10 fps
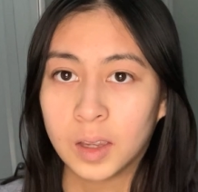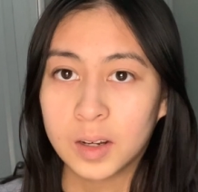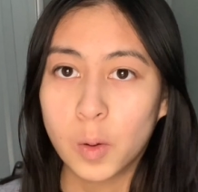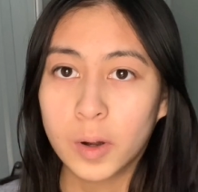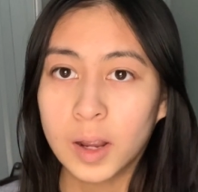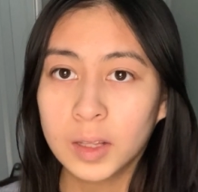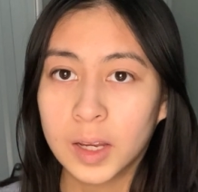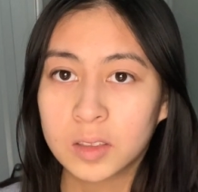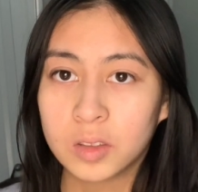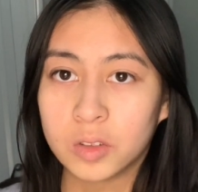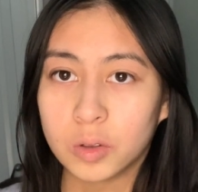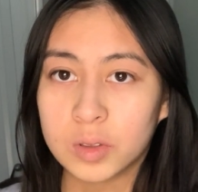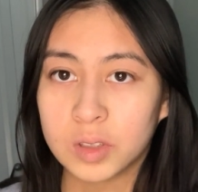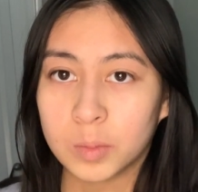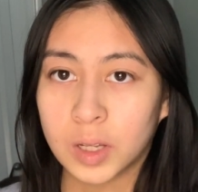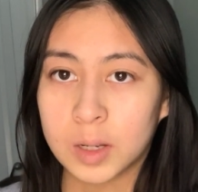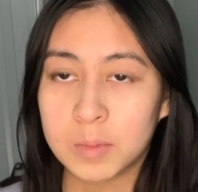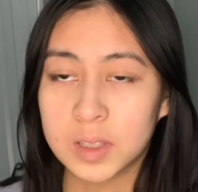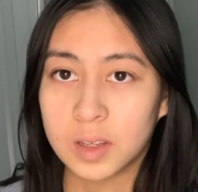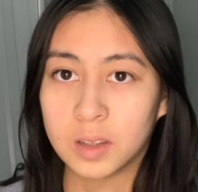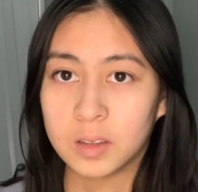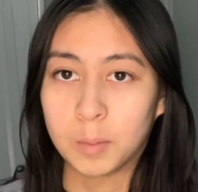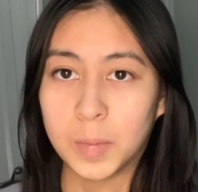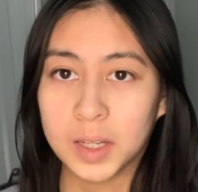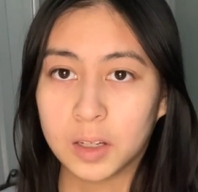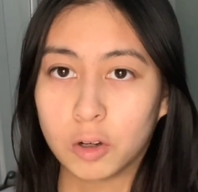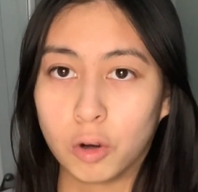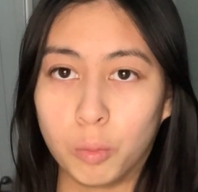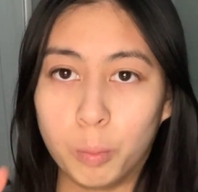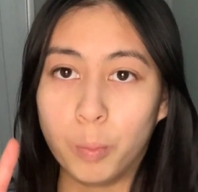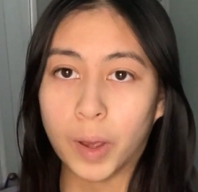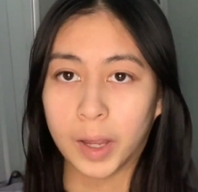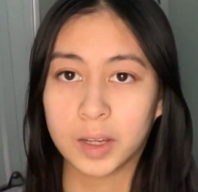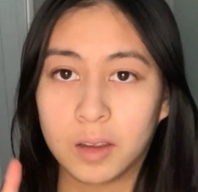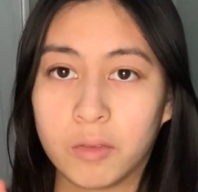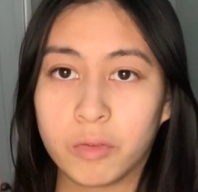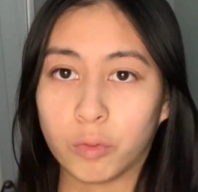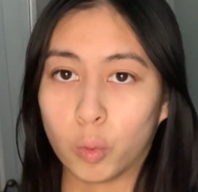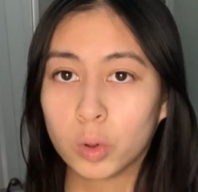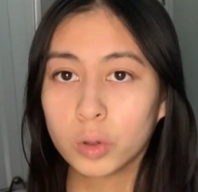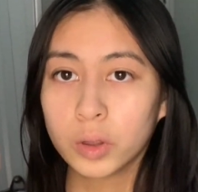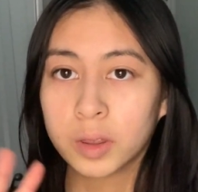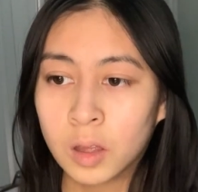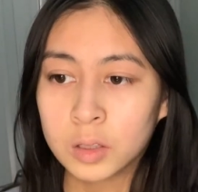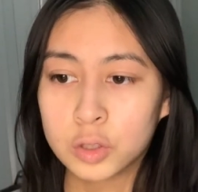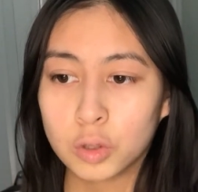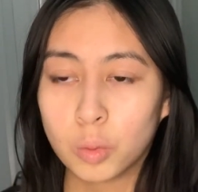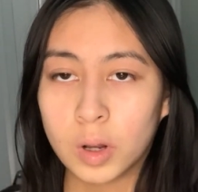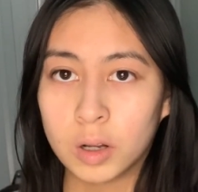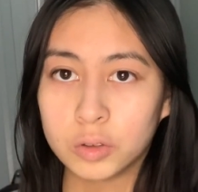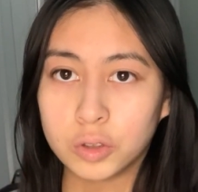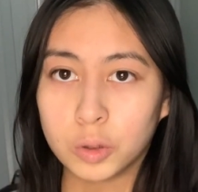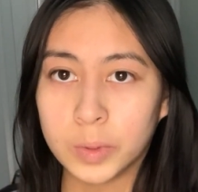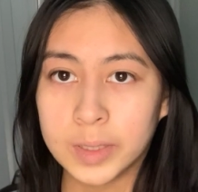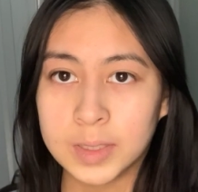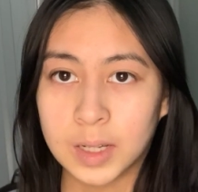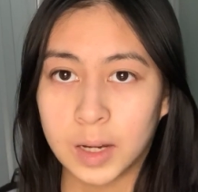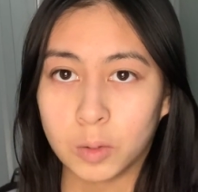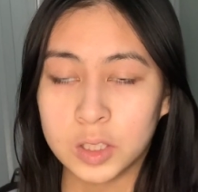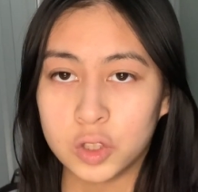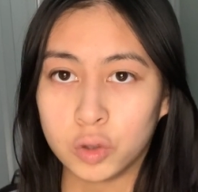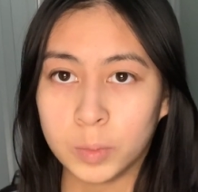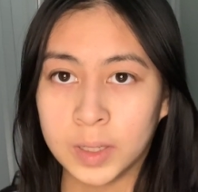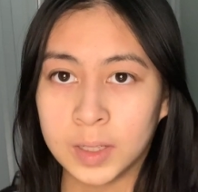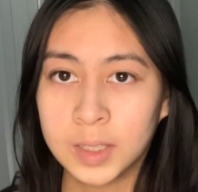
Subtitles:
Now what I like to do sometimes is make it go back and forth. So what I'll do is I will zoom in.